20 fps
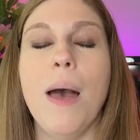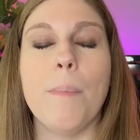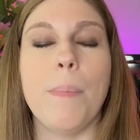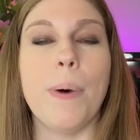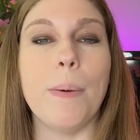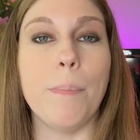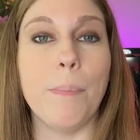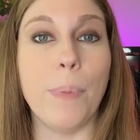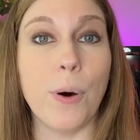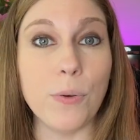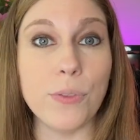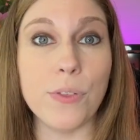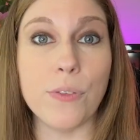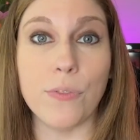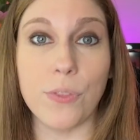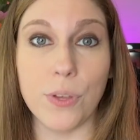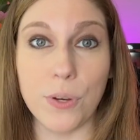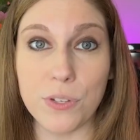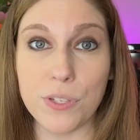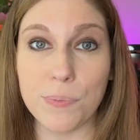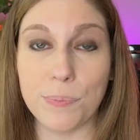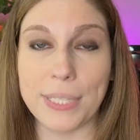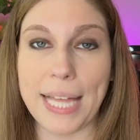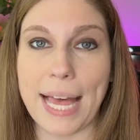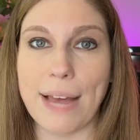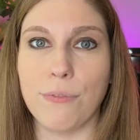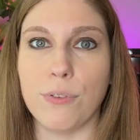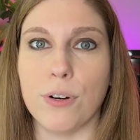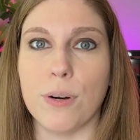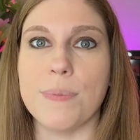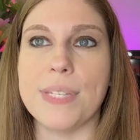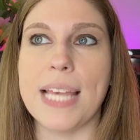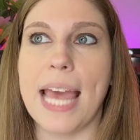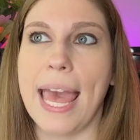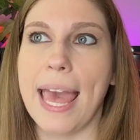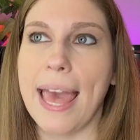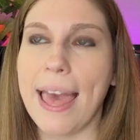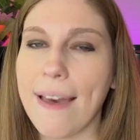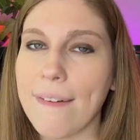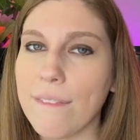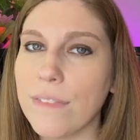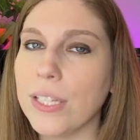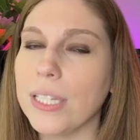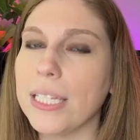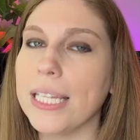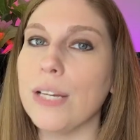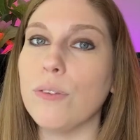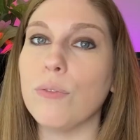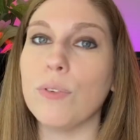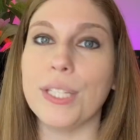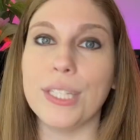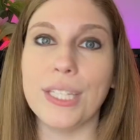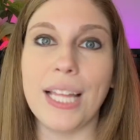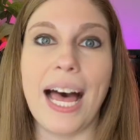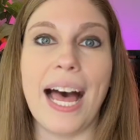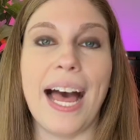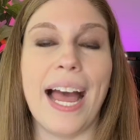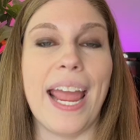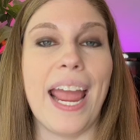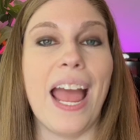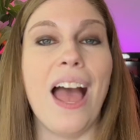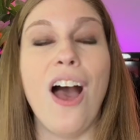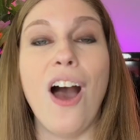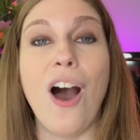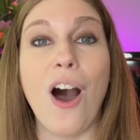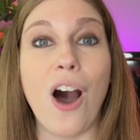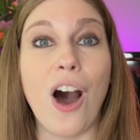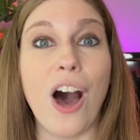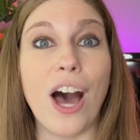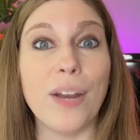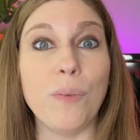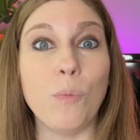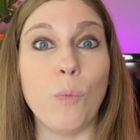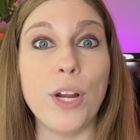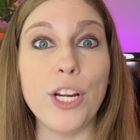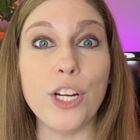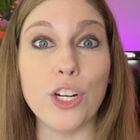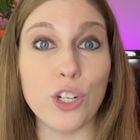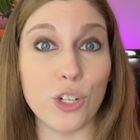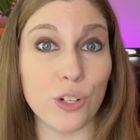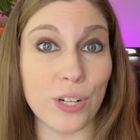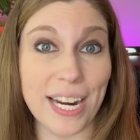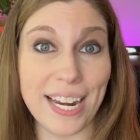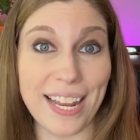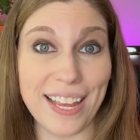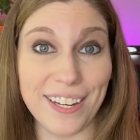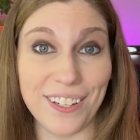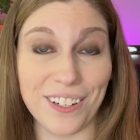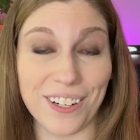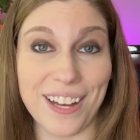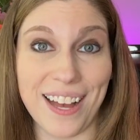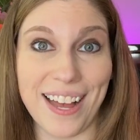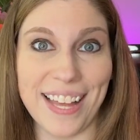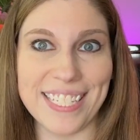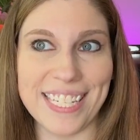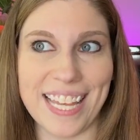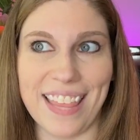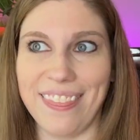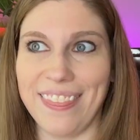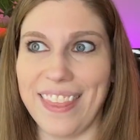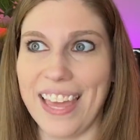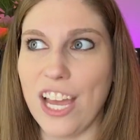But both of those platforms heavily rely on what you're creating in your content.